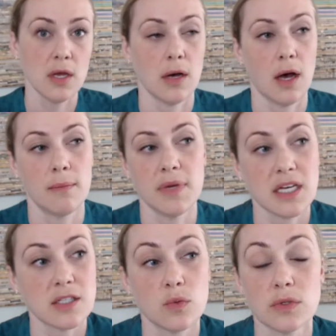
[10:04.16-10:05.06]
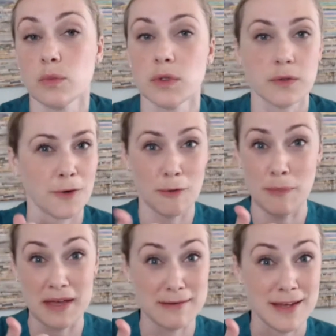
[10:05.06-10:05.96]
um, because we'll, we'll go to
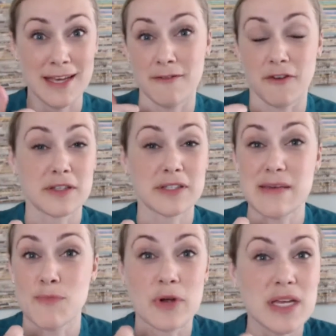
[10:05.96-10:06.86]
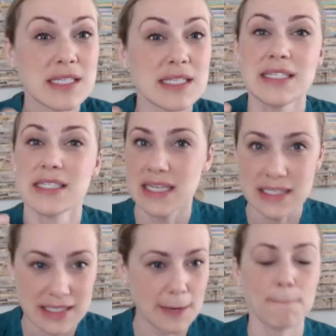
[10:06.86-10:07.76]
bed, fall asleep more easily, stay
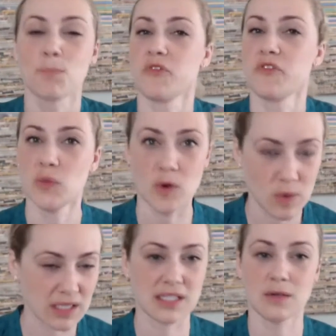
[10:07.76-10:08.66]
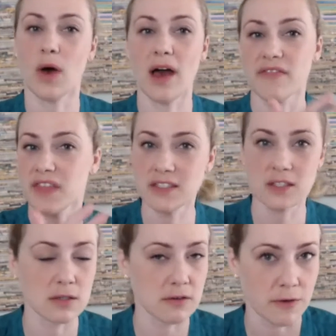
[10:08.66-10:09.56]
asleep, we'll feel more rested, we'll have things
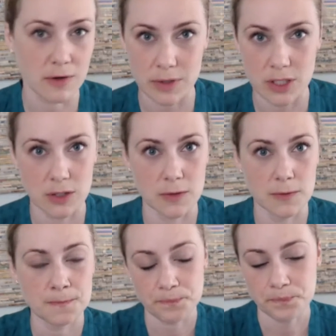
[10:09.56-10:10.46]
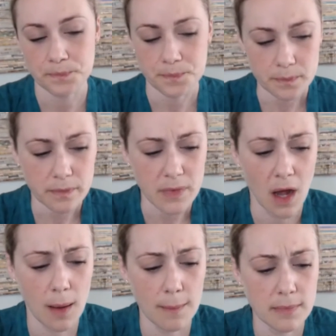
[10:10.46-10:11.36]
to look forward to
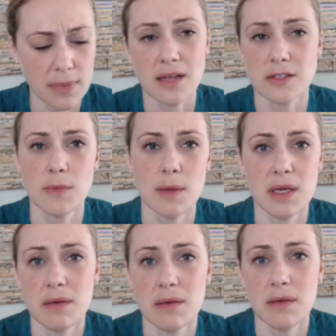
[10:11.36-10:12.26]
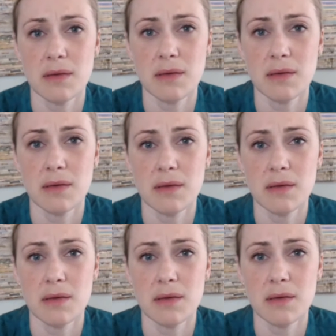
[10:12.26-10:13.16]
um, yeah, so maybe take some
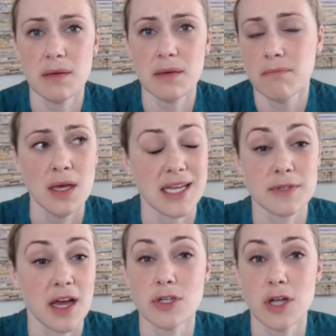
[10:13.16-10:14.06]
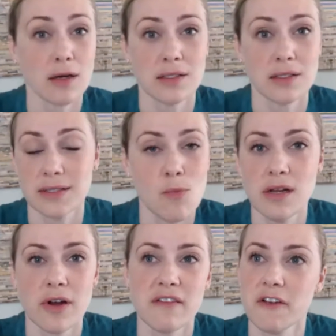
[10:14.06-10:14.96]
time or talk to someone and try to figure
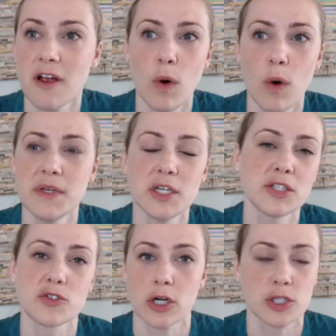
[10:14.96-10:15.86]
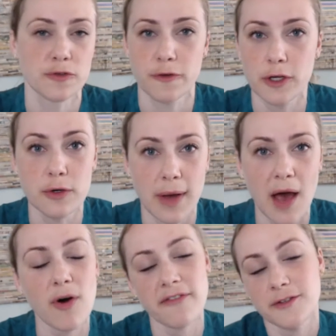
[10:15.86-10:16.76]
out what would be a good structure for you. How
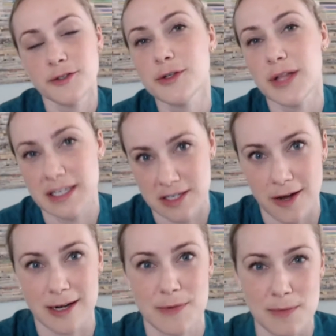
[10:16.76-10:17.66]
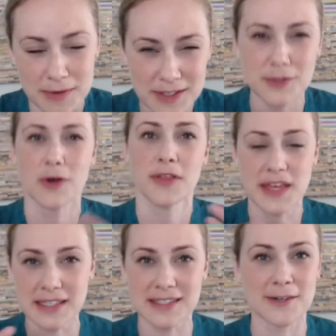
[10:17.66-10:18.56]
often do you like to talk to people? These are all
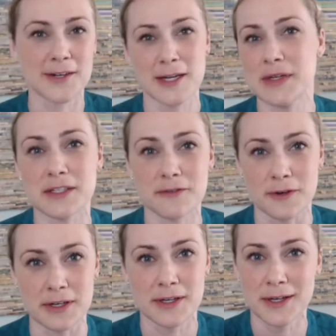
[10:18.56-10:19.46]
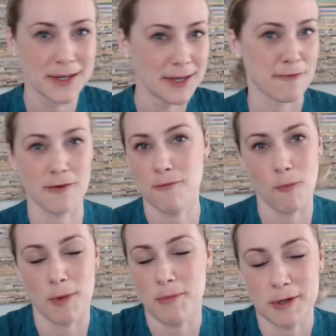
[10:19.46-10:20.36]
things that are going to be different from
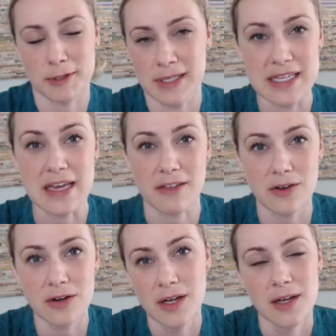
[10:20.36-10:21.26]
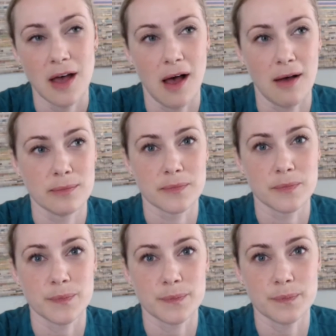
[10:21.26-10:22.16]
one person to the other. Um,
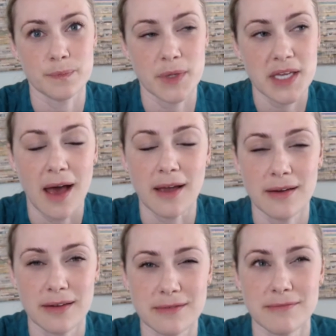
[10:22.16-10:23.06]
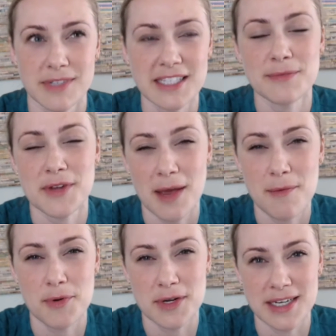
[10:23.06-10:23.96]
but yeah, take some time
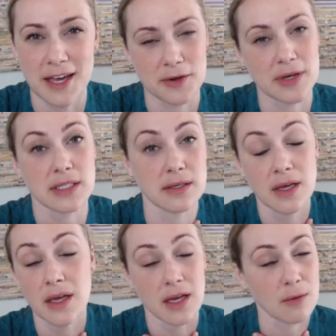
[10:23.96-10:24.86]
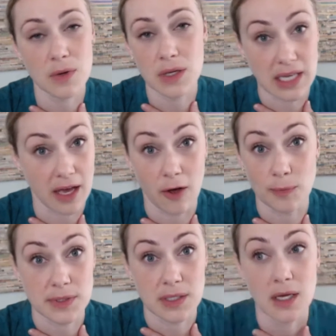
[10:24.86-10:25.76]
and put it together because it, it really
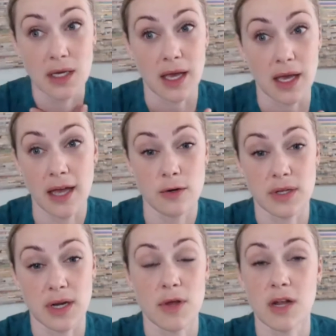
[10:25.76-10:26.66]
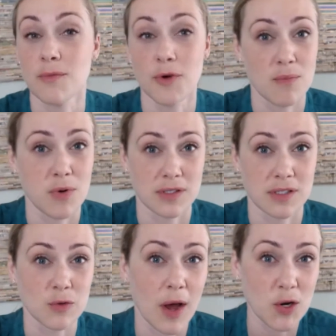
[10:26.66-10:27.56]
helps. Like I know that I'm not a morning person,
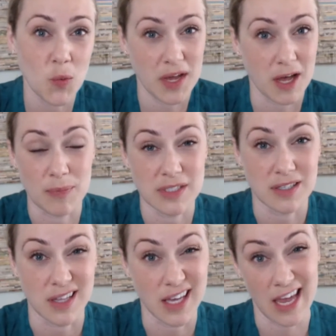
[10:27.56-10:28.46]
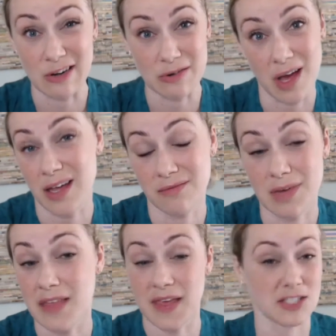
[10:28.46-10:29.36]
so I don't wake up until like eight or nine,
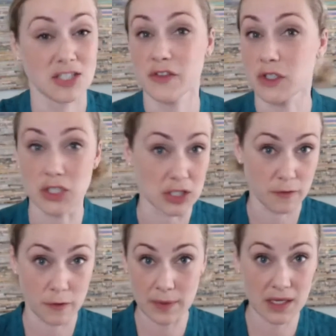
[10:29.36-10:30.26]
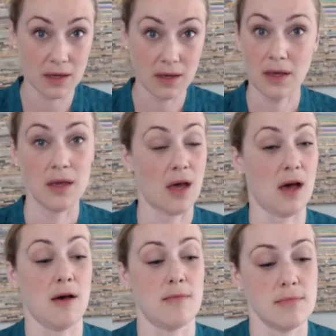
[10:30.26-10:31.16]
and that just feels good for me.
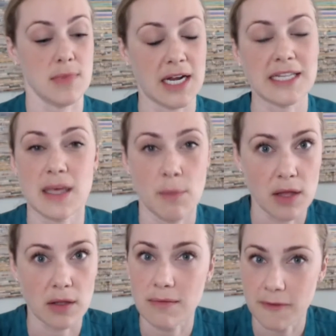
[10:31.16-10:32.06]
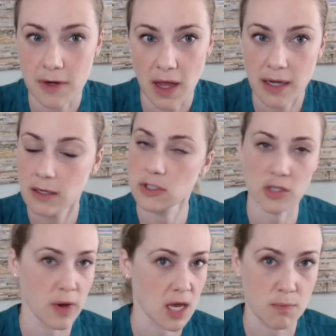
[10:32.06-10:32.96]
Um, and I set my alarm for nine.
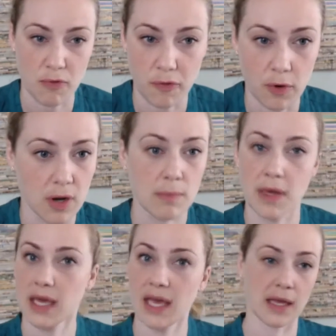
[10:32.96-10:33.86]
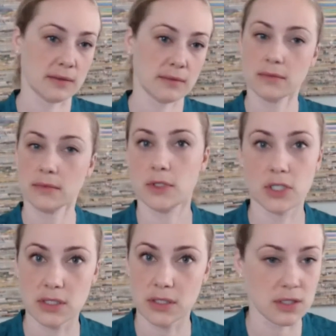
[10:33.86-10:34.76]
Usually wake up before it, but hey, you
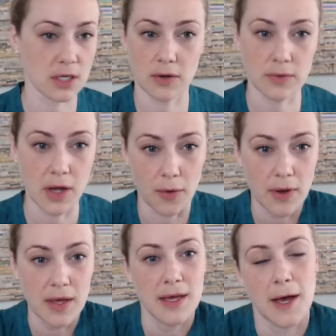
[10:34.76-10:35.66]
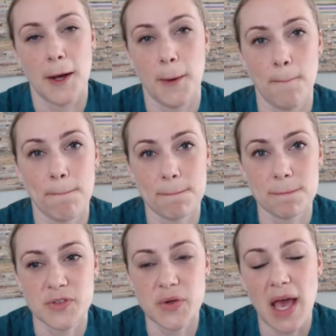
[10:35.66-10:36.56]
just you don't know. Um,
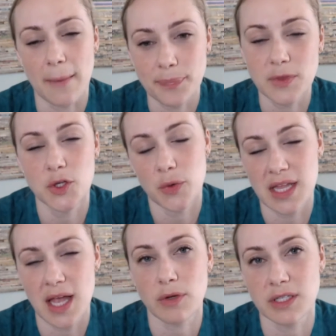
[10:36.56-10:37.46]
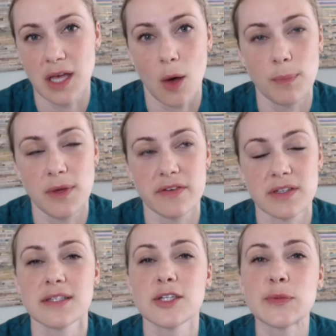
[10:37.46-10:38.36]
so yeah, doing that will just help give
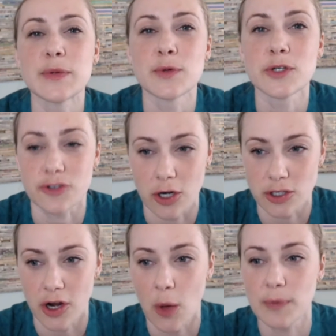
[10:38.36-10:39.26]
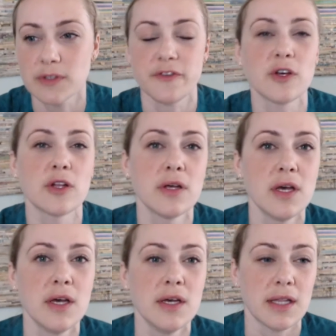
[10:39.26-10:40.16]
us a little bit more structure, help us feel
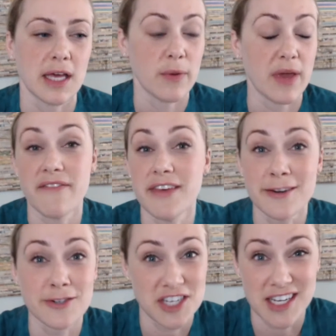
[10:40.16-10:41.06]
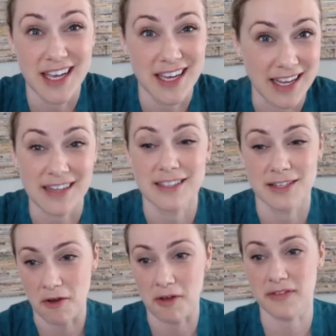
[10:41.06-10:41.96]
like we have the energy to connect
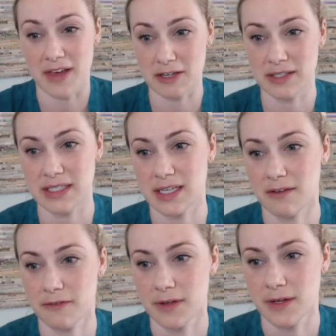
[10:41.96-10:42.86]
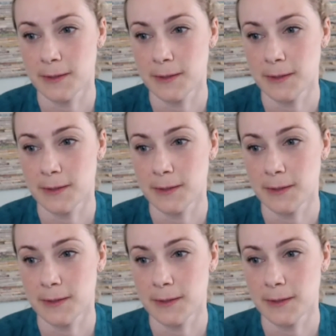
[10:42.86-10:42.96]
and all of that good stuff.